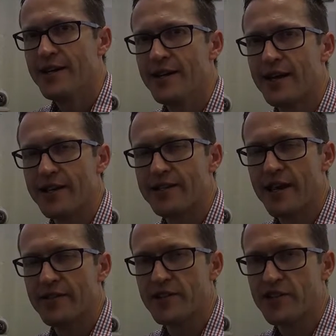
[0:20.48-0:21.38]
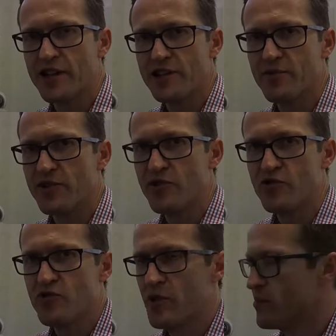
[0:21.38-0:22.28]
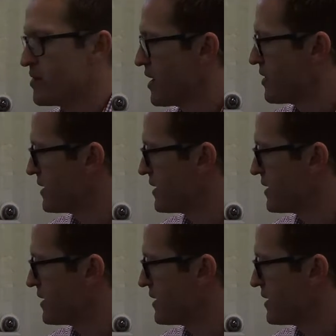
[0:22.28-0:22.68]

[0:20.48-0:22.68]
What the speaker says: to have a discussion with you about